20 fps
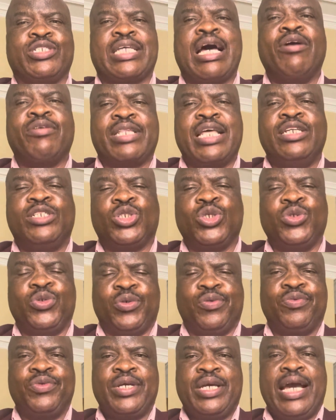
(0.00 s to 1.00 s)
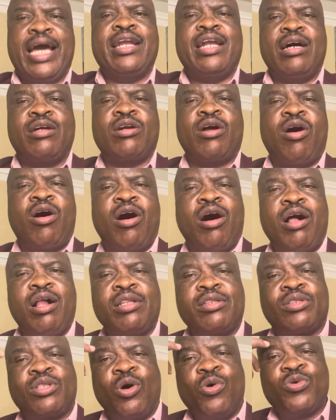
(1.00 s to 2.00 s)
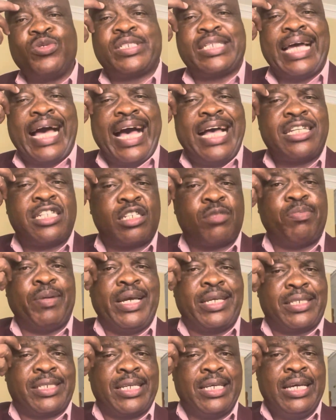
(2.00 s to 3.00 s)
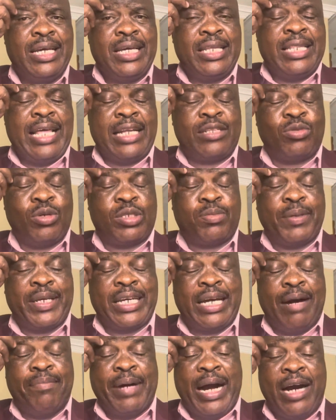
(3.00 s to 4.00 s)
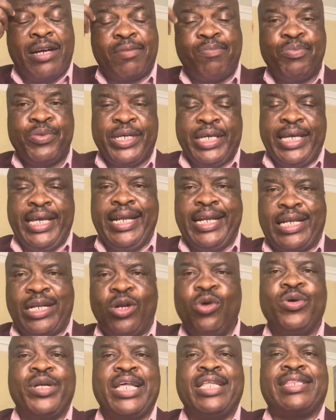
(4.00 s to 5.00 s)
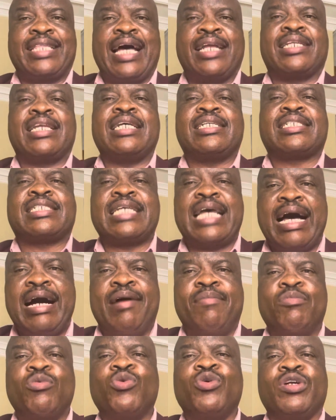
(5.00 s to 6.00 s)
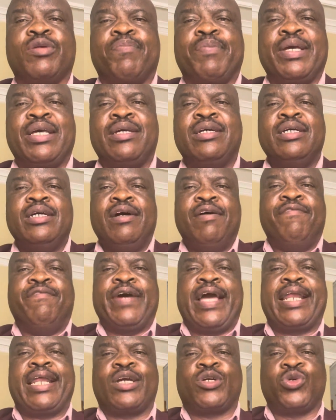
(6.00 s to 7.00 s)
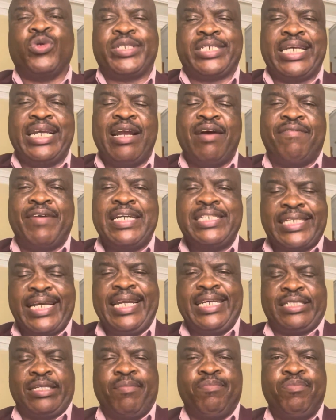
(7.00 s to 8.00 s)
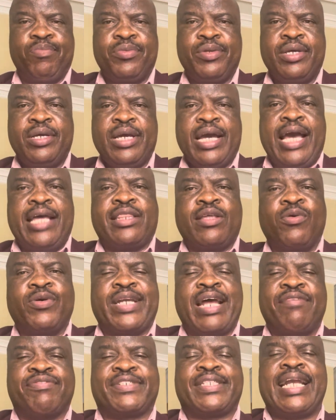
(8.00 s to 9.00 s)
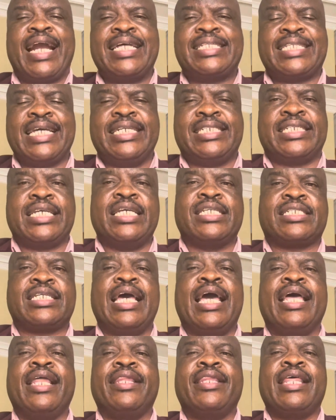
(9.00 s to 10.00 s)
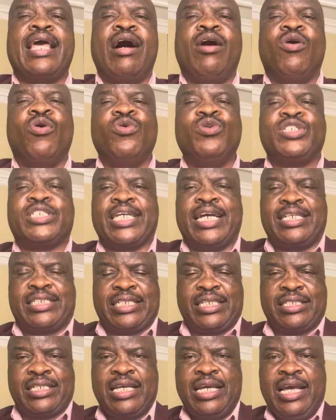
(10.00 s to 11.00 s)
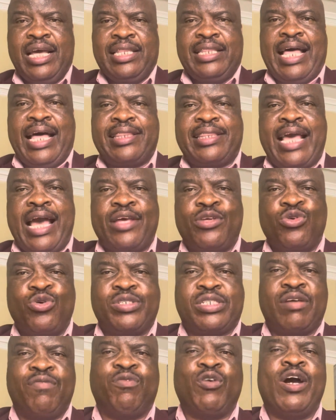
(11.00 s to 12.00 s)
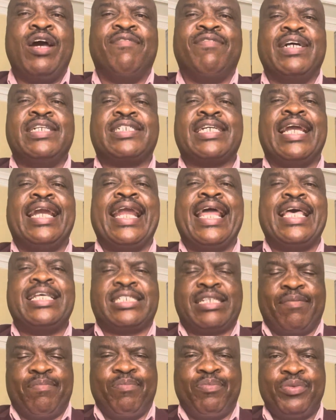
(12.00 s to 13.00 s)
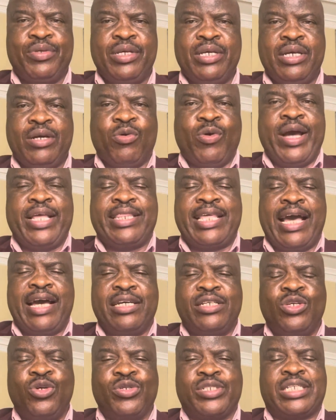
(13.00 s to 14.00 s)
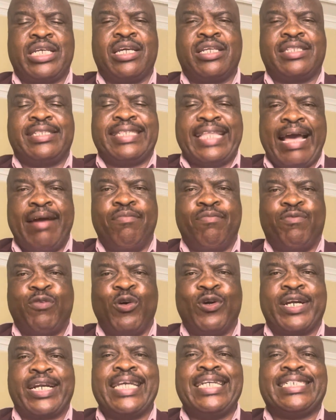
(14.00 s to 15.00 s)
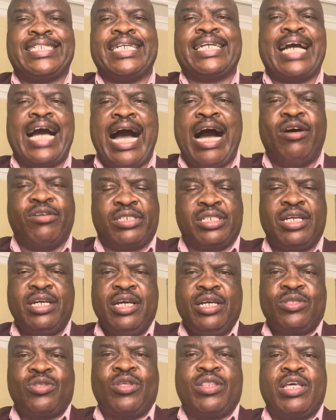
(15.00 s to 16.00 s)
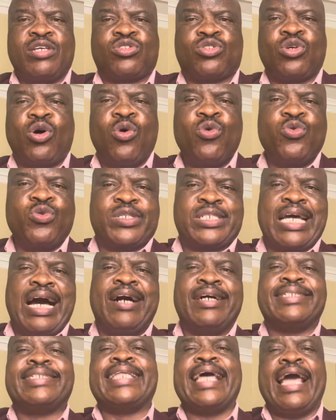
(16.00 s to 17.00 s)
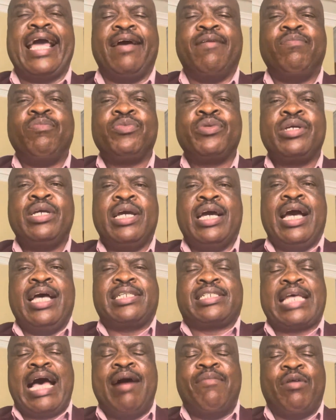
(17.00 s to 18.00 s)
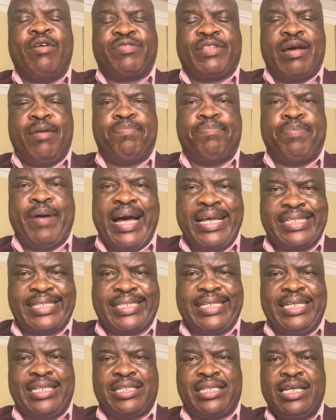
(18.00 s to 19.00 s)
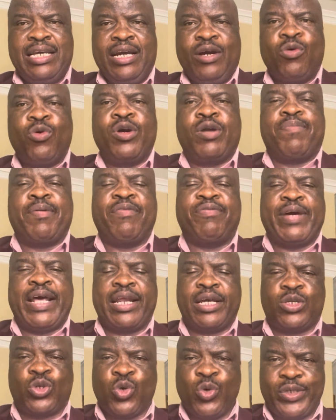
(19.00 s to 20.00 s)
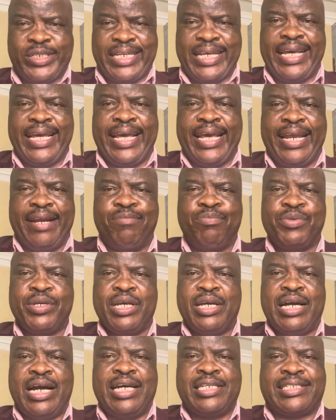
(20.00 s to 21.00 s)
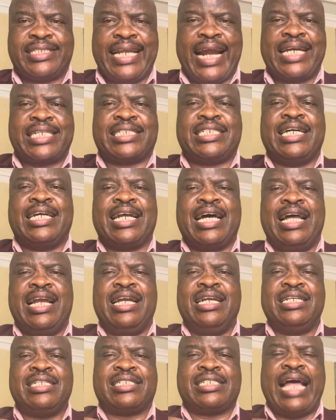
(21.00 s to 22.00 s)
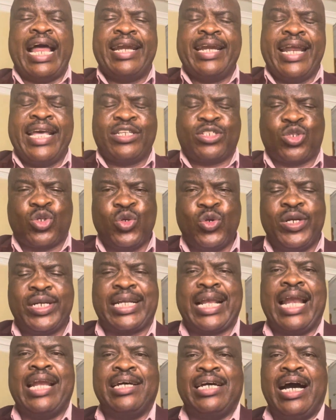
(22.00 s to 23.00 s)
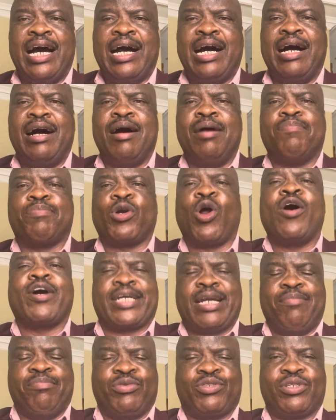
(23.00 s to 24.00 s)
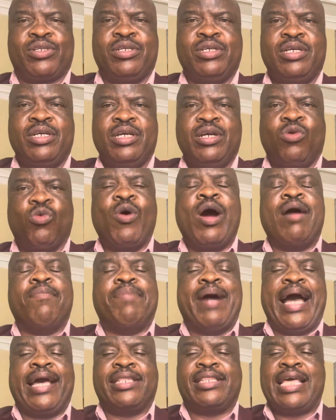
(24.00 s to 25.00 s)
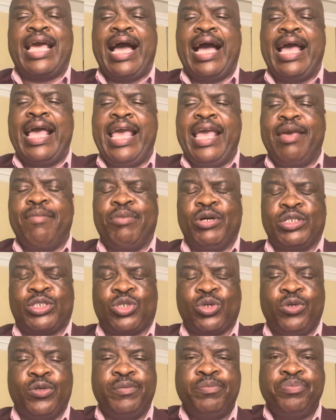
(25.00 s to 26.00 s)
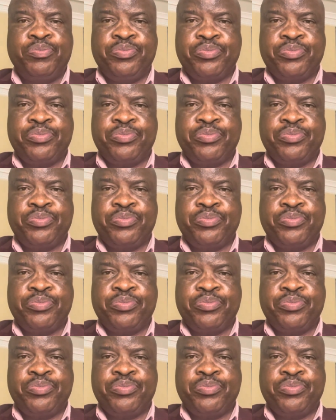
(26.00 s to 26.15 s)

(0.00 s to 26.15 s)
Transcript: how they do, and all those aspects that we're speaking about, including that some would be very good in evangelism. And they would have strategies in their own churches that they are using for evangelism, where they are using them for reaching out to the souls out there. And some of the pastors would be very good in structural Sunday school programs, whereby they are able to